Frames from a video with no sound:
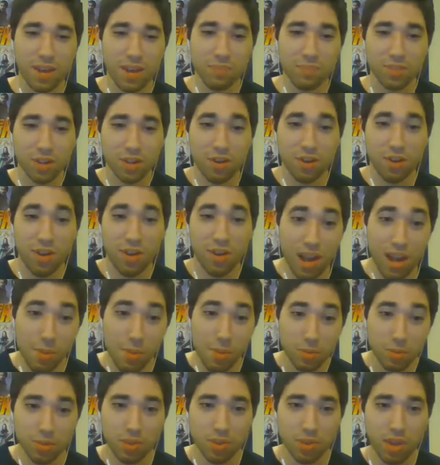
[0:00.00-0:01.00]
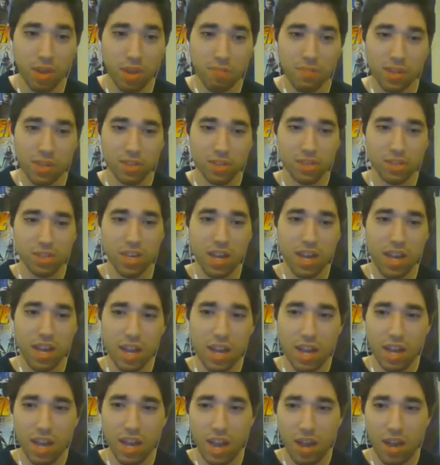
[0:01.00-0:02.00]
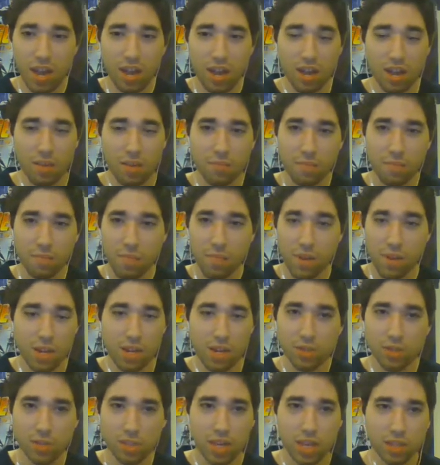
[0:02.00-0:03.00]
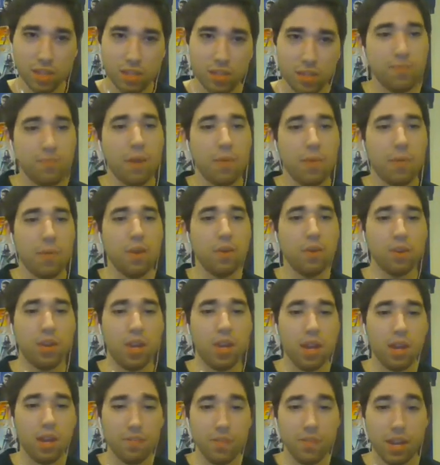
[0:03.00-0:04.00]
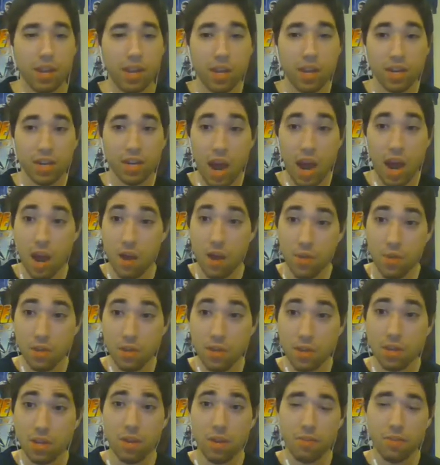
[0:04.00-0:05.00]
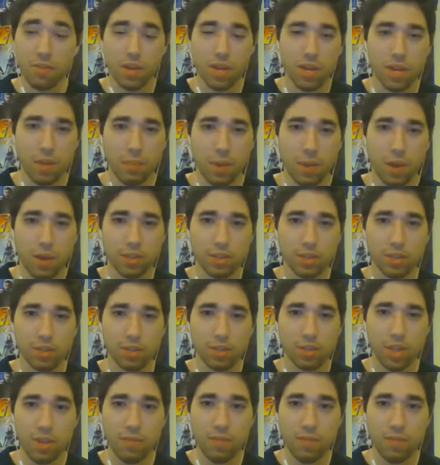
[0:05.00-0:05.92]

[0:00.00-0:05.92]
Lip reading: So I absolutely love this. Been a huge Godzilla fan my whole life, and I really love King of the Monsters.